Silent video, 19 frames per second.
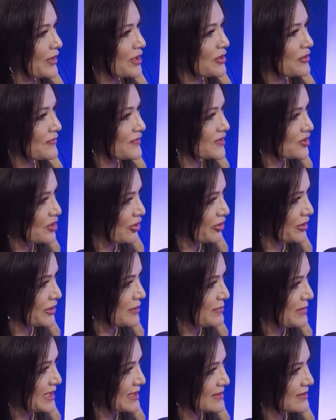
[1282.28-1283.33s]
that you've started
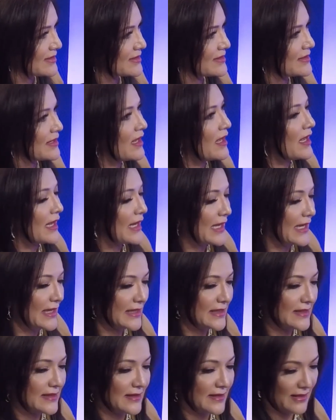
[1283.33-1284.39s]
a business
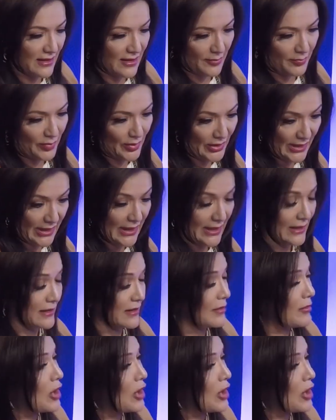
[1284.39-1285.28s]
in the